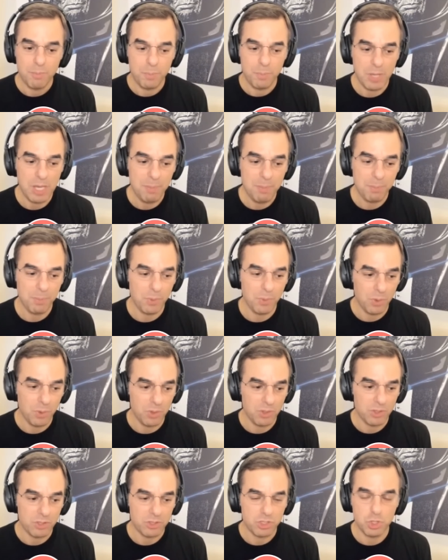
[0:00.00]

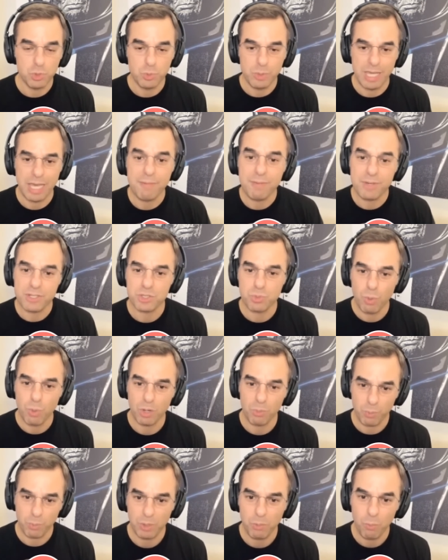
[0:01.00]
people to give us
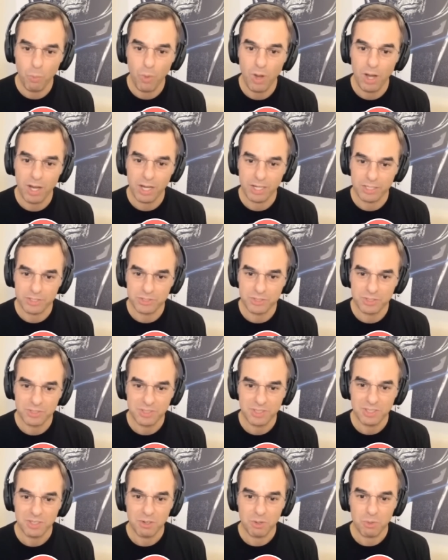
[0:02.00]
what we want,
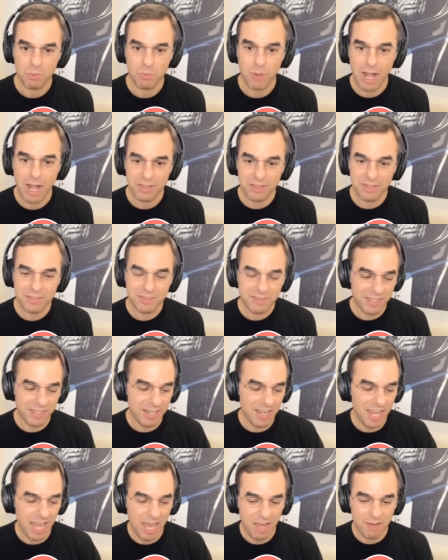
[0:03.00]
rather than
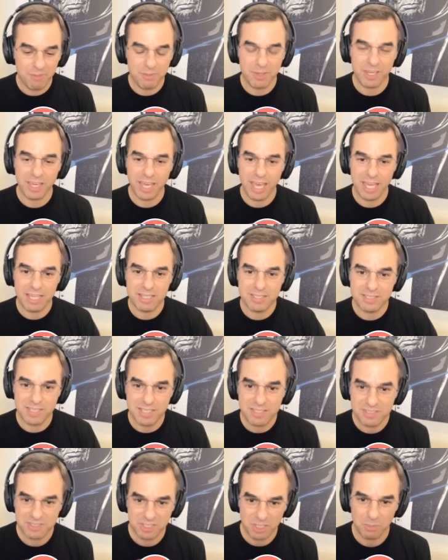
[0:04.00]
having a
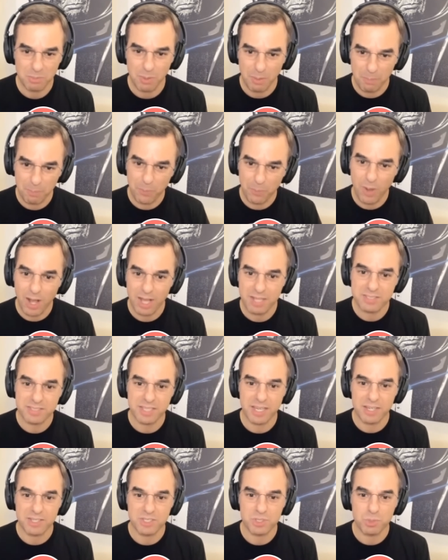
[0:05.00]
system, a
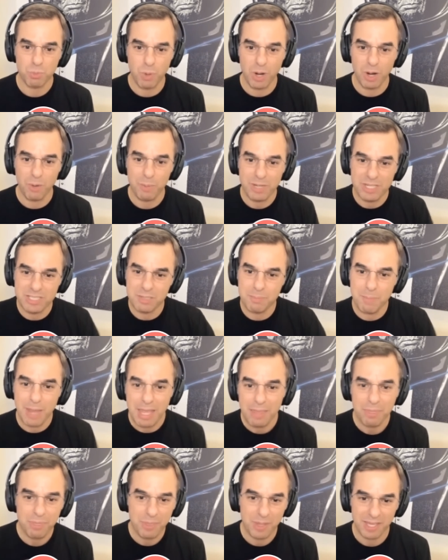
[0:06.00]
process where we
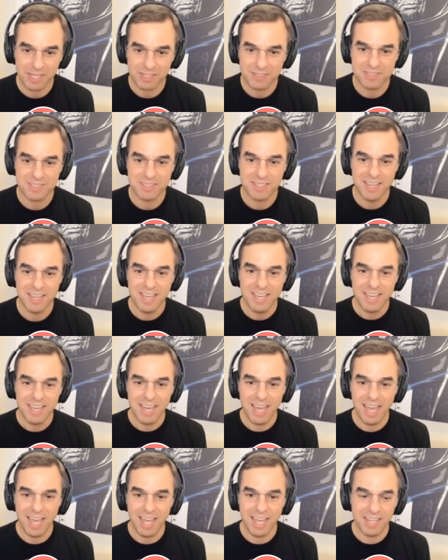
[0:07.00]
debate things
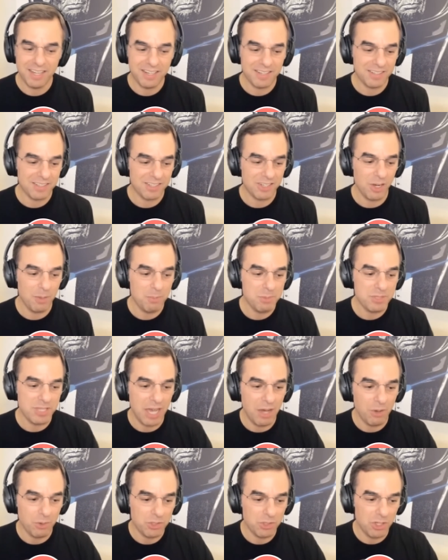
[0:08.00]
and come to
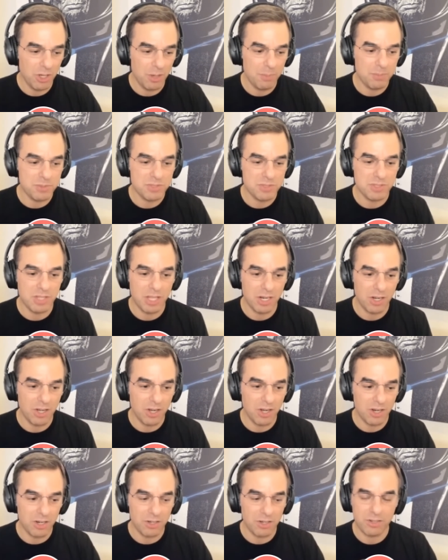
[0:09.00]
outcomes that
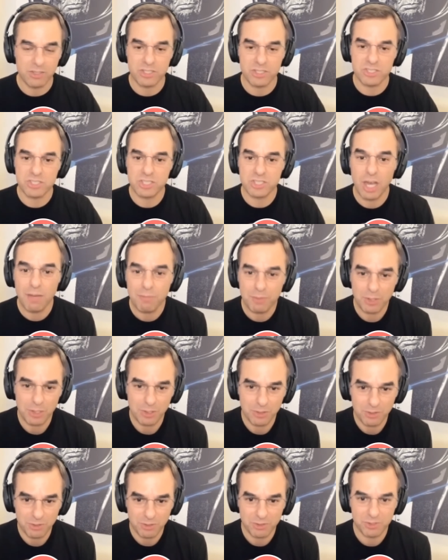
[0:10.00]
are
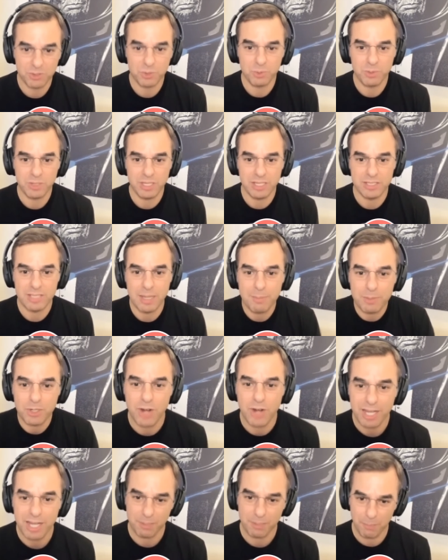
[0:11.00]
discovered through the
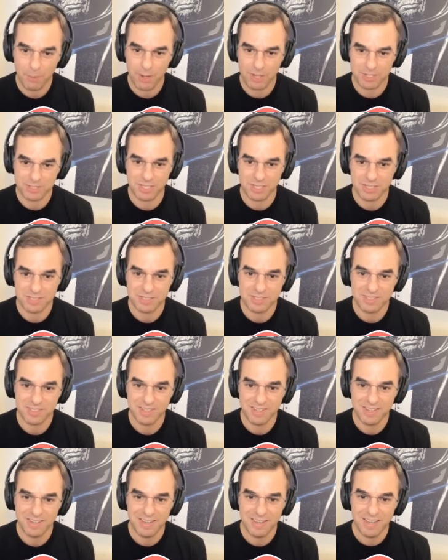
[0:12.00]
democratic process.
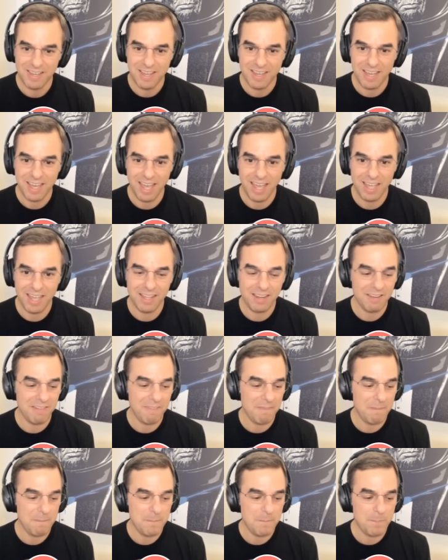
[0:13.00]
And